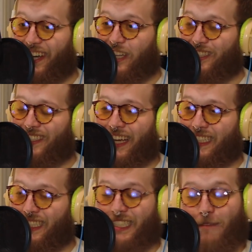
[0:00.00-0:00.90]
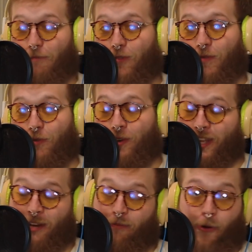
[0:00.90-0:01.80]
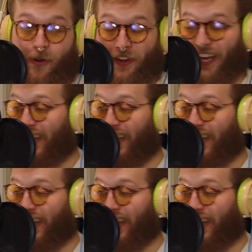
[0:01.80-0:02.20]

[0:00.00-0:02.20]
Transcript: it's it's simple but really important,